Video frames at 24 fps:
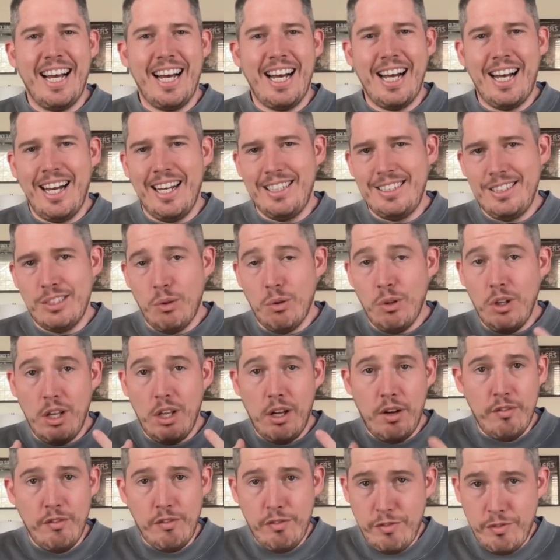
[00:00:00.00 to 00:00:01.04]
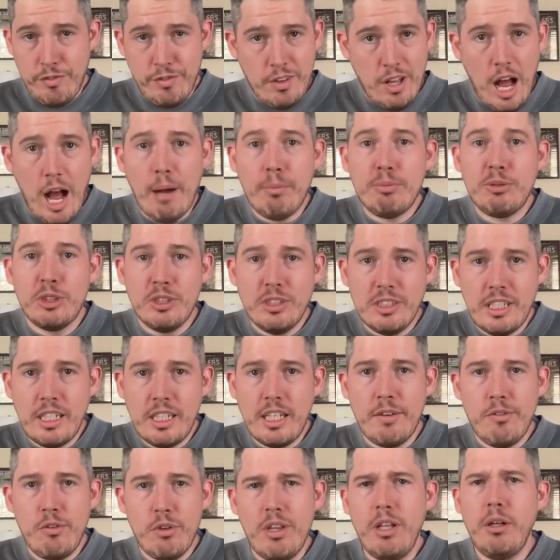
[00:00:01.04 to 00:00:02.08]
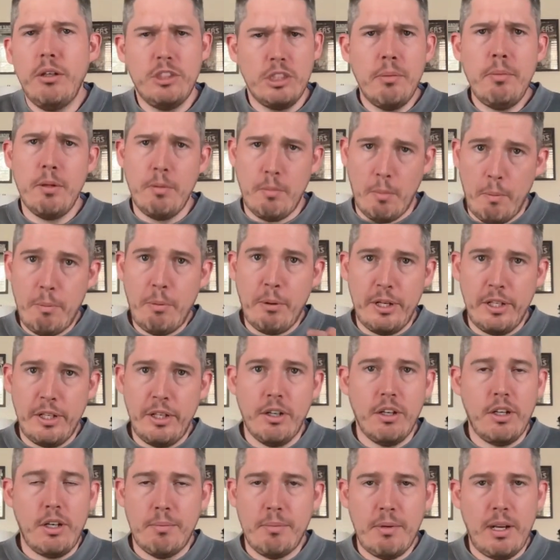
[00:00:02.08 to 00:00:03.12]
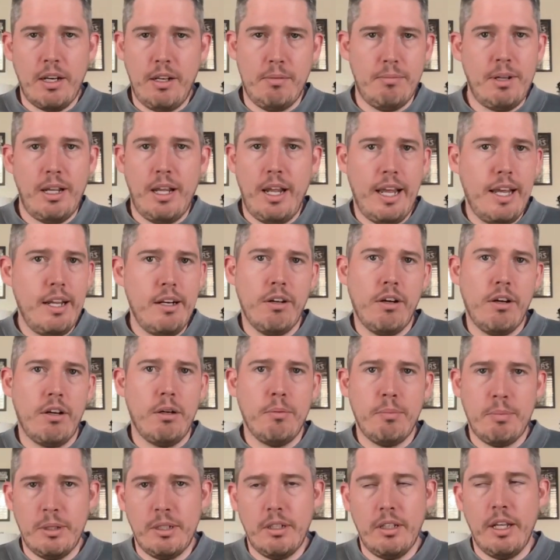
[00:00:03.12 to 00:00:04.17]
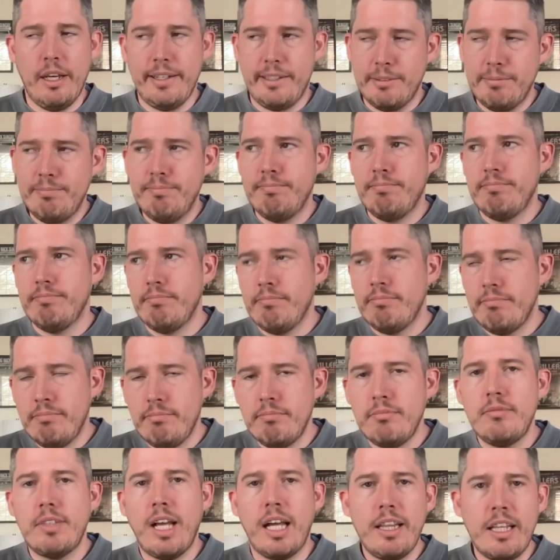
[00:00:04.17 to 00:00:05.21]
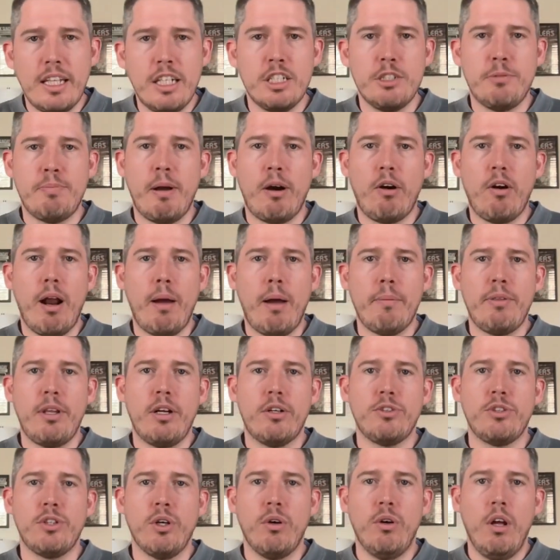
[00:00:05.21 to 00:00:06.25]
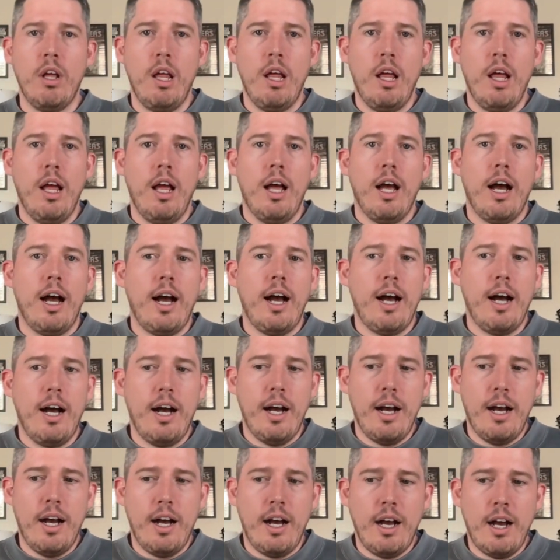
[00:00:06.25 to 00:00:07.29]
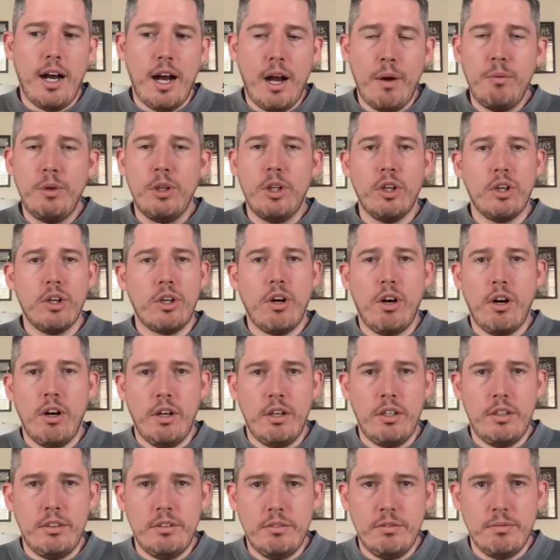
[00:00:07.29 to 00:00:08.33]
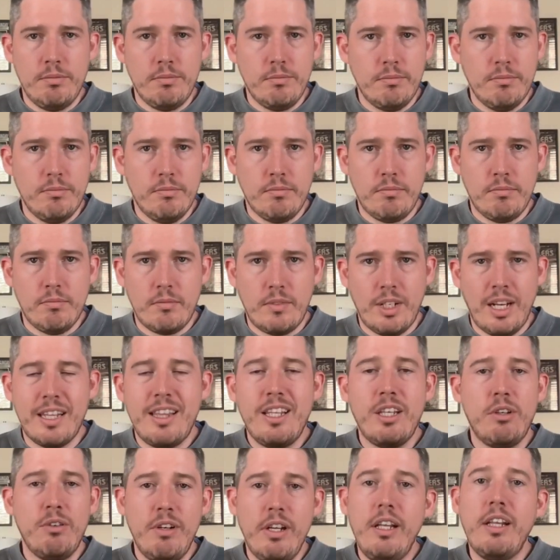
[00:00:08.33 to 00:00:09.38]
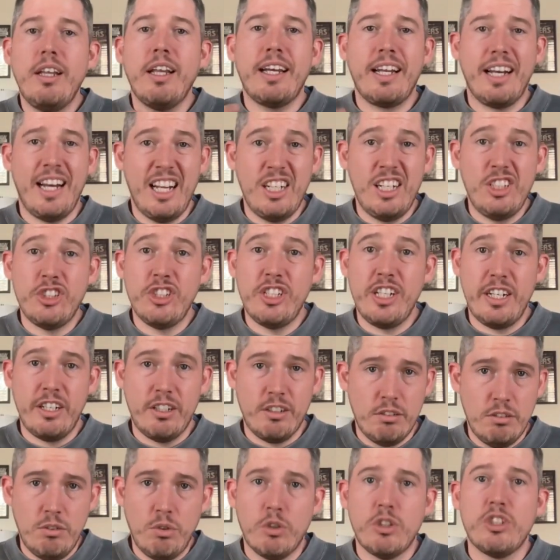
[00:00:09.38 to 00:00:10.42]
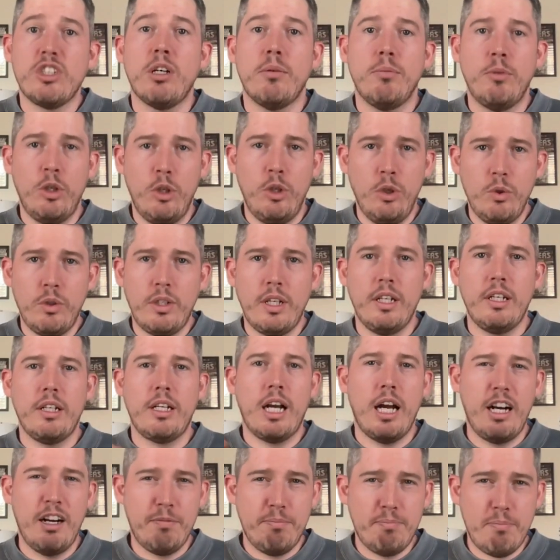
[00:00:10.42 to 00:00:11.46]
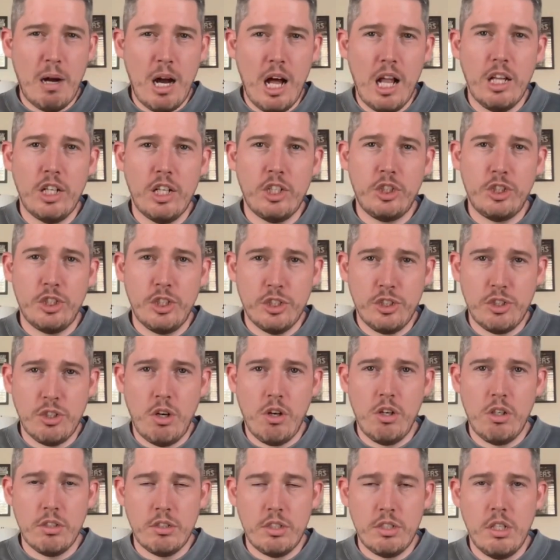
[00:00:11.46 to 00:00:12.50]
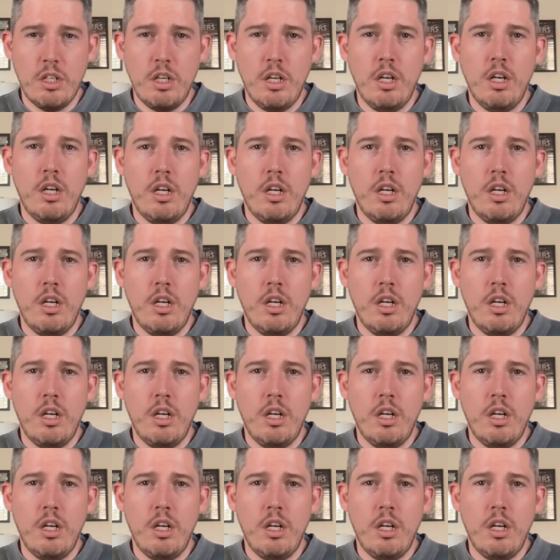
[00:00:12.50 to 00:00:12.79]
I don't love the options they give you. Some of them are pretty good. I'm not hating on it, but like, I think there's better out there. So I would look on. I think you need like an engineer or someone who can kind of polish the songs,